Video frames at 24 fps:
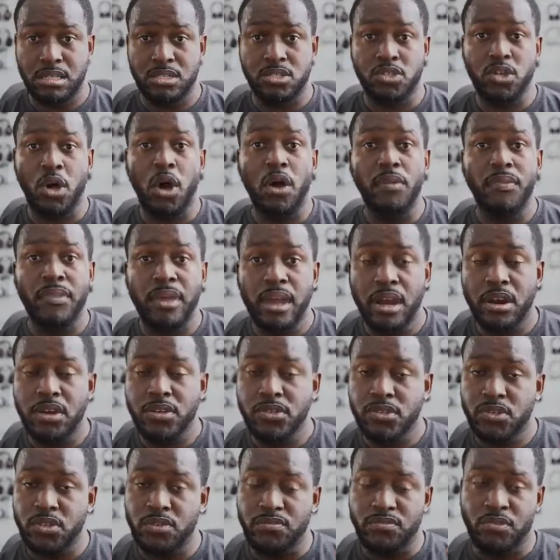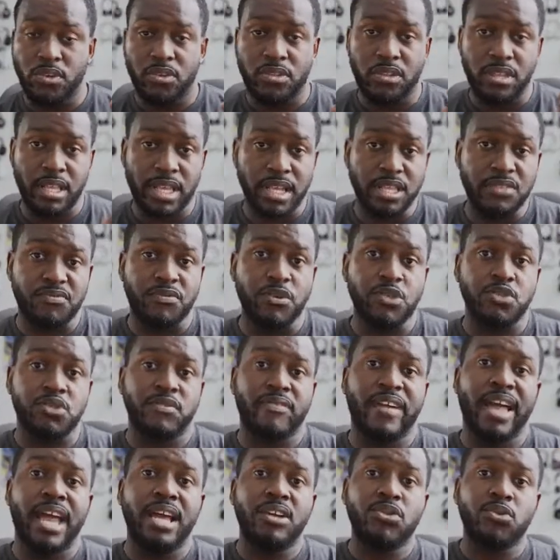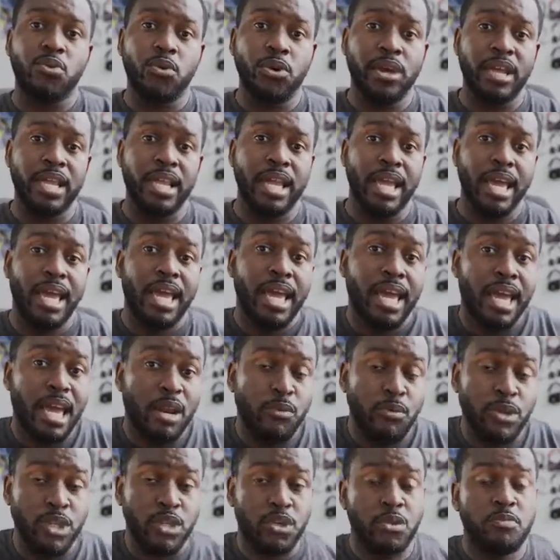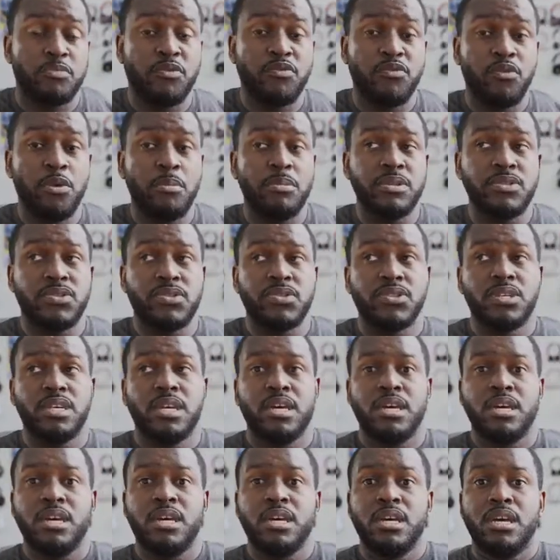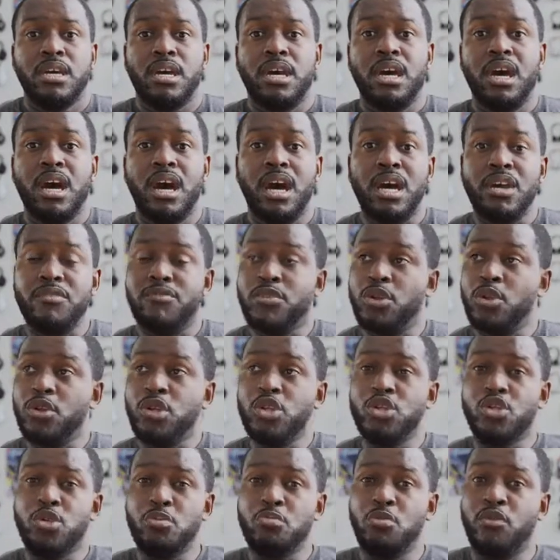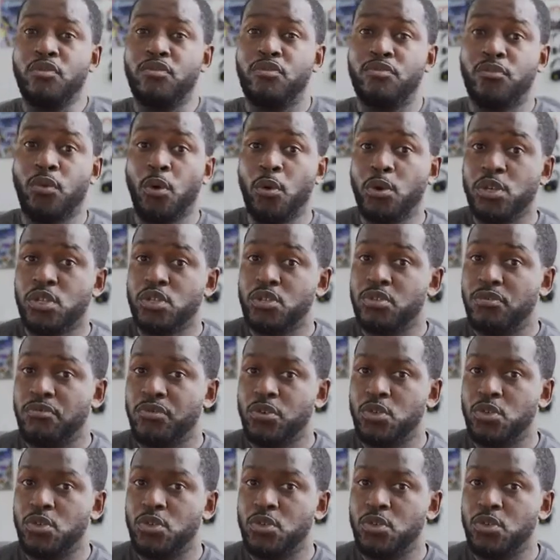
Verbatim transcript: it's on there, so you've got the latest version of Android and really good performance. Uh, if you're looking to move forward to the